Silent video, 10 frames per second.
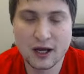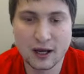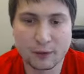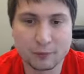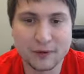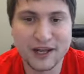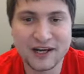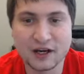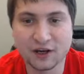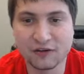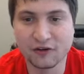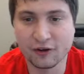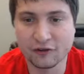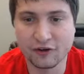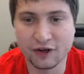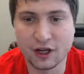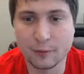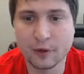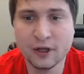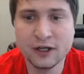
I was planning on setting up